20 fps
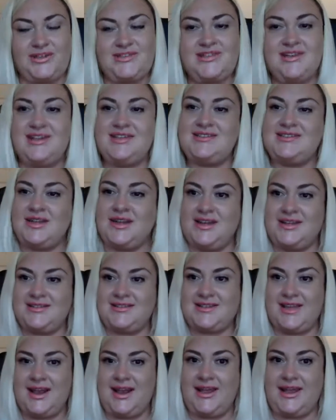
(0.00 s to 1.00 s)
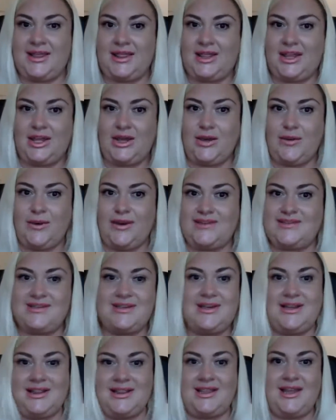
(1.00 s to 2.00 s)
until I started selling in the US, I
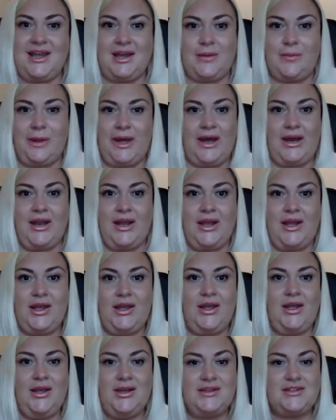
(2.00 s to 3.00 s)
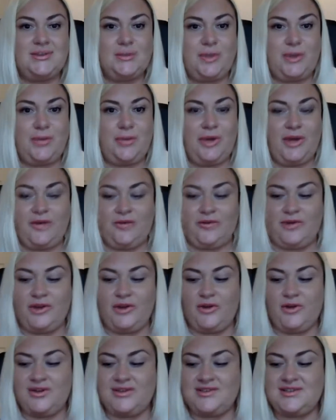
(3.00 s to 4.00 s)
didn't think about it, to be perfectly
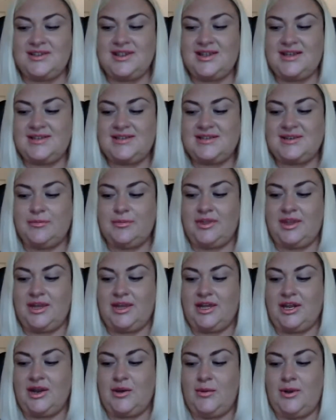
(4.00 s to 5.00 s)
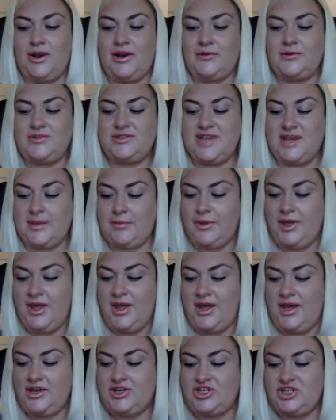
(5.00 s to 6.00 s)
honest. And that's something, you know, a little tip
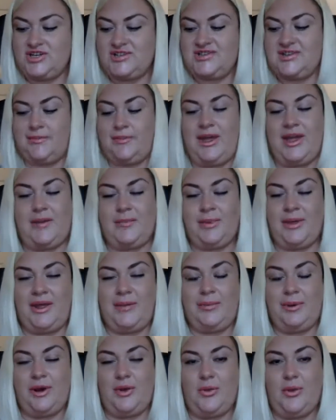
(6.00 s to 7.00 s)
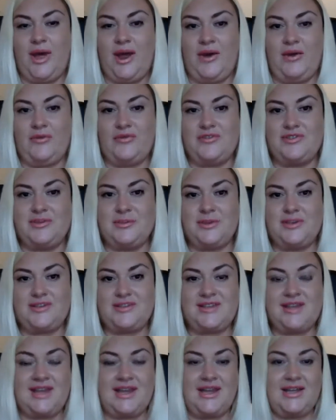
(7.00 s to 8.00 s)
just to make people aware of, something to
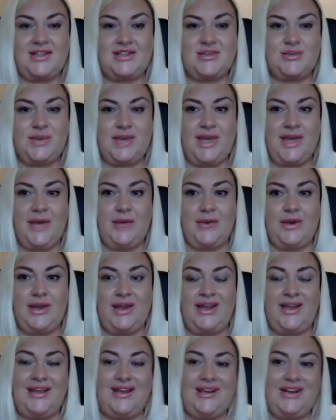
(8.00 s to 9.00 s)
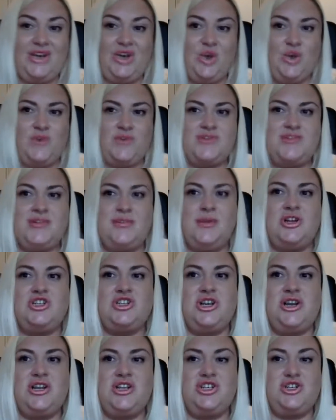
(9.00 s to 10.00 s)
take into account. Not so much
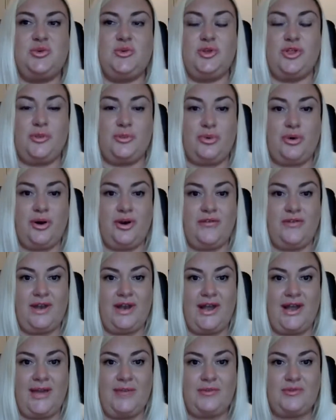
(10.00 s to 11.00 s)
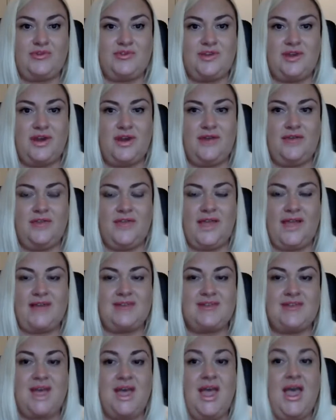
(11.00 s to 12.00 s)
an issue on the private label side of
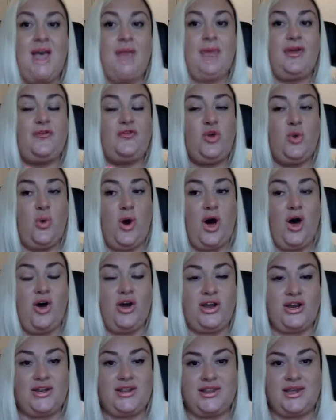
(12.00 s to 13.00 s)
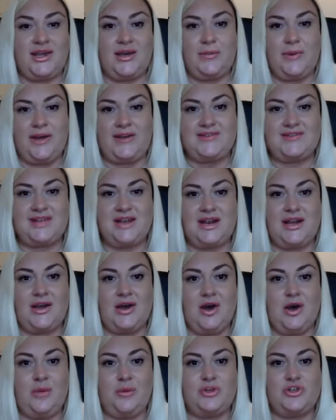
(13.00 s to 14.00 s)
things, but if you are going to think about selling
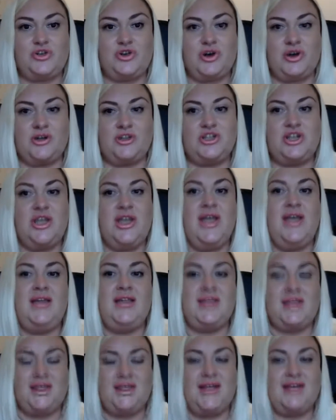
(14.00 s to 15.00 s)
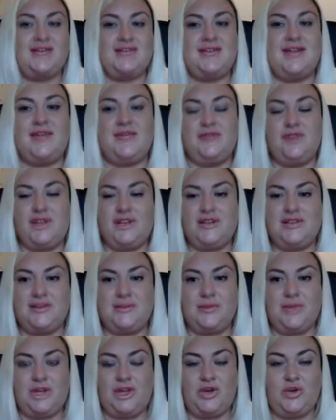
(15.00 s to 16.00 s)
arbitrage, then that's definitely
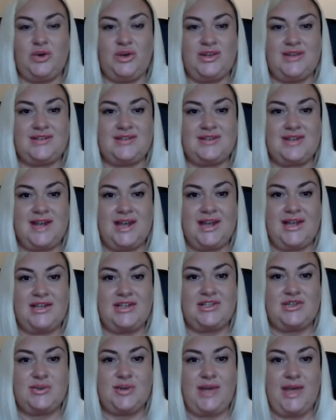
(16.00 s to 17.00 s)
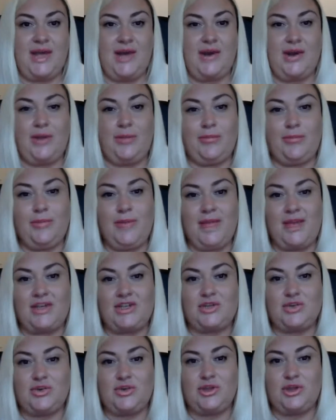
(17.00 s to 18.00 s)
something you need to take into account, and make
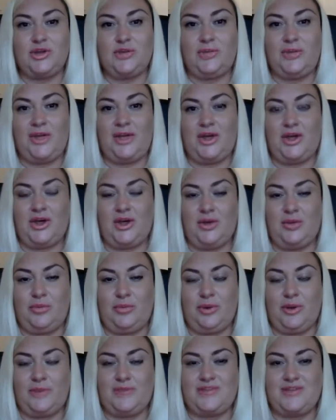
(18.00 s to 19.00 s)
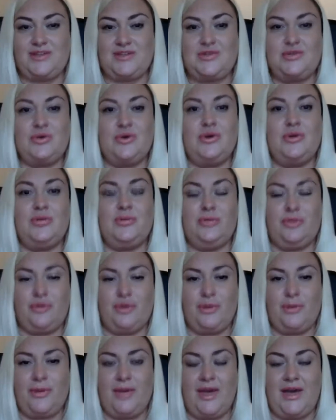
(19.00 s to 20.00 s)
sure that you pick a good prep center or a good
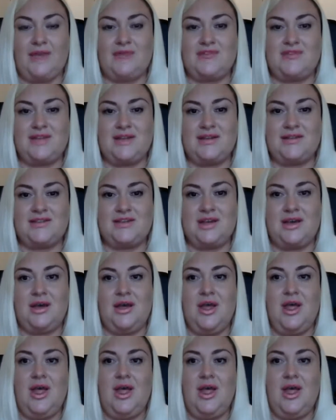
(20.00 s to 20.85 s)
3PL center